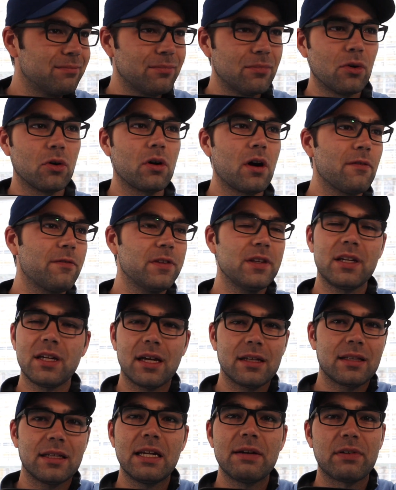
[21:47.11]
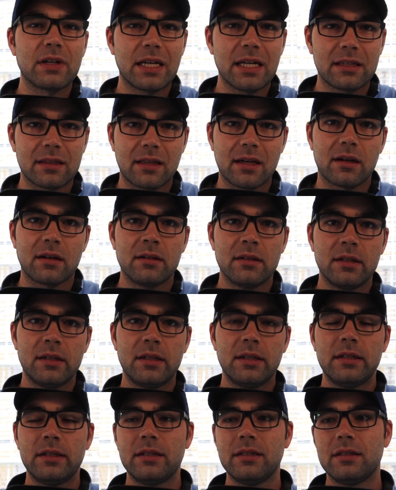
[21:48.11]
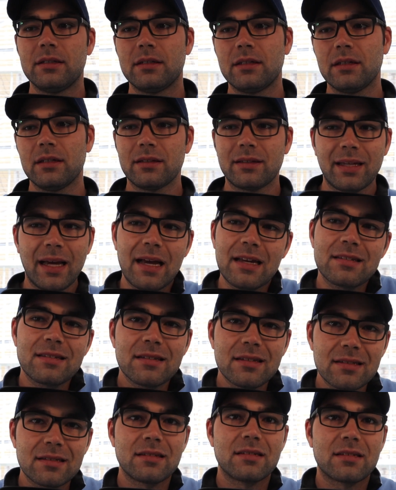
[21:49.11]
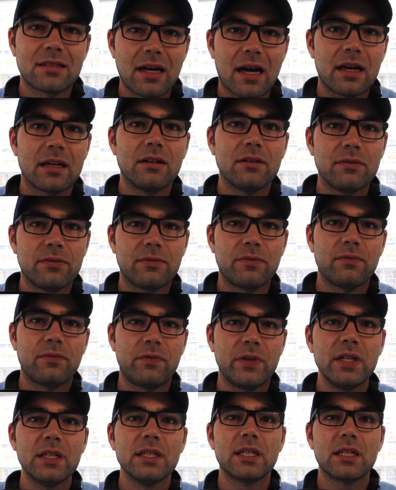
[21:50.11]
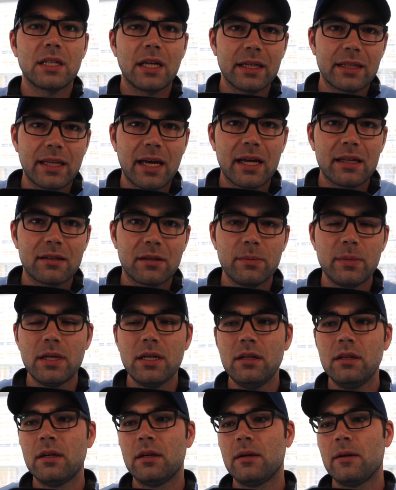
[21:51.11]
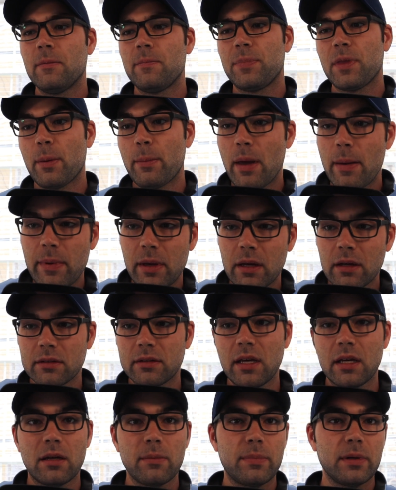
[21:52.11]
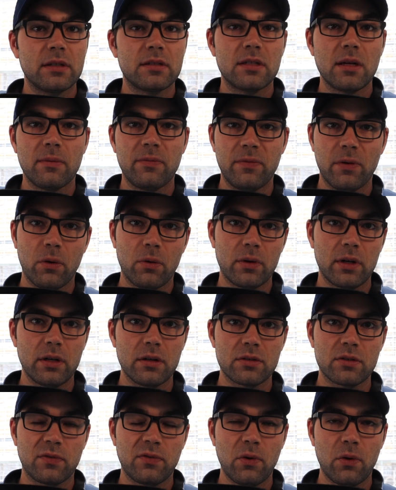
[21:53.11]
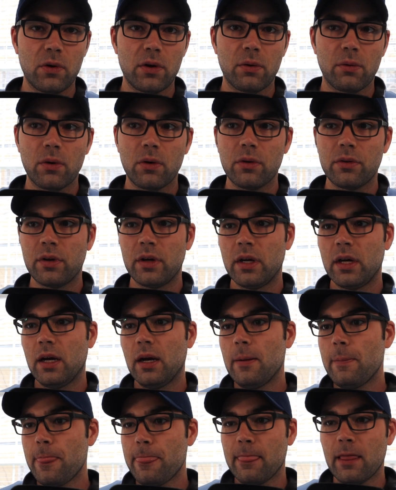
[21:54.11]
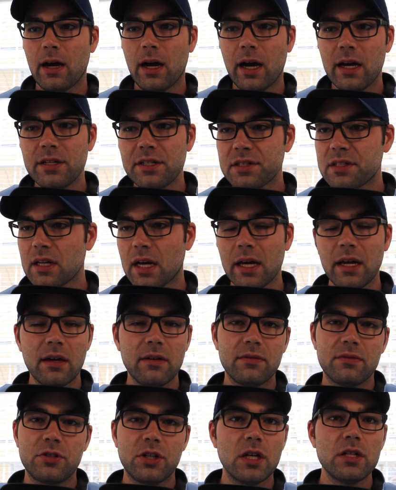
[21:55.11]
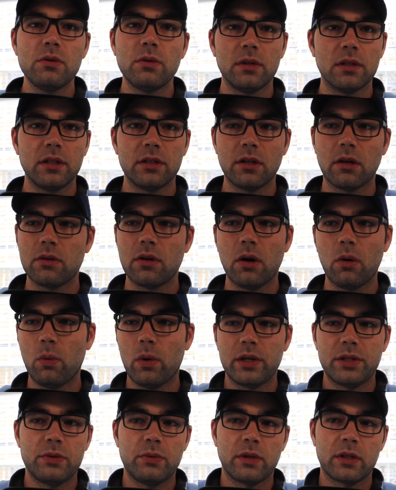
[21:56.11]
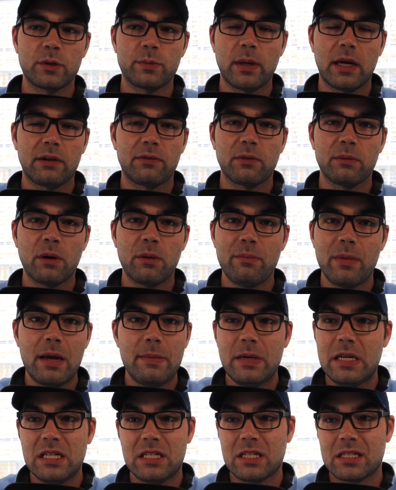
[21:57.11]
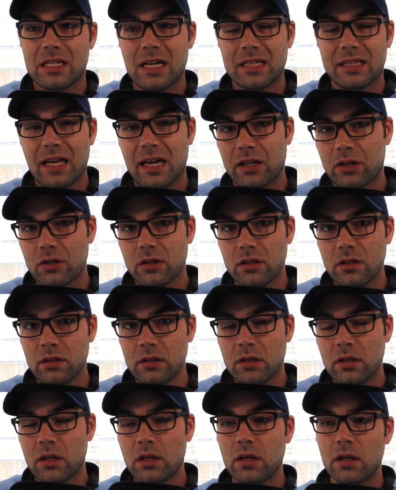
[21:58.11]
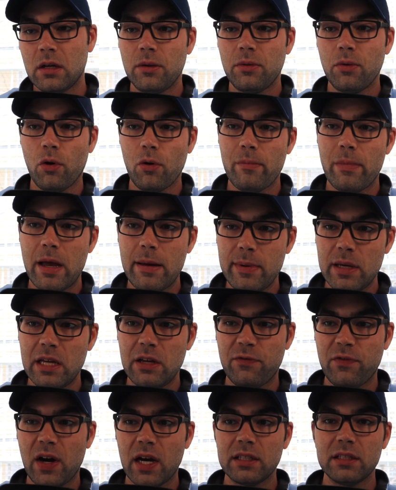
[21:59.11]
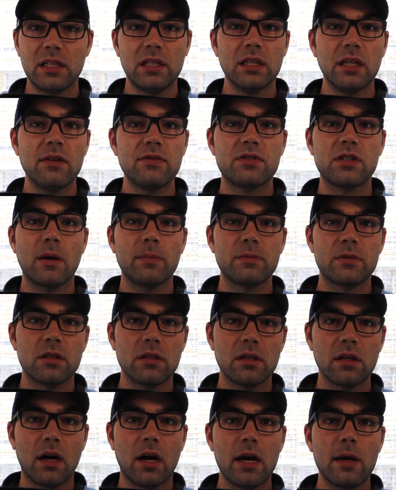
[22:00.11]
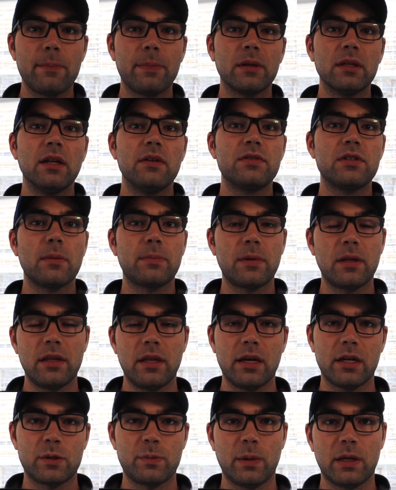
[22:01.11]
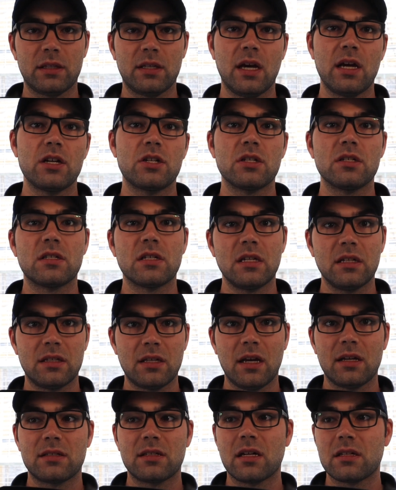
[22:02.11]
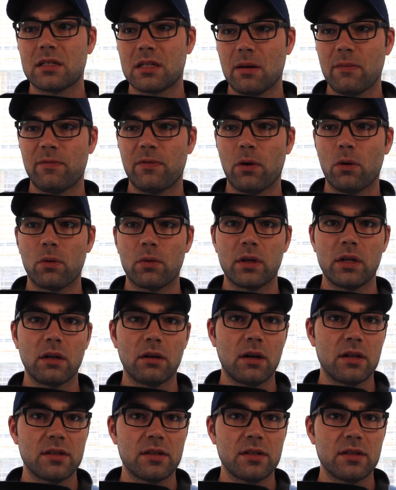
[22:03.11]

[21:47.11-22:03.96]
more often than not, they never get there. Tacitus is kind of feeling like that to me. Now, maybe he'll take a big step forward here as a 4-year-old. I genuinely don't know what to expect from him. Maybe he's just not that good, or maybe he finally lives up to the hype and lives up to the expectations, and he takes that step forward here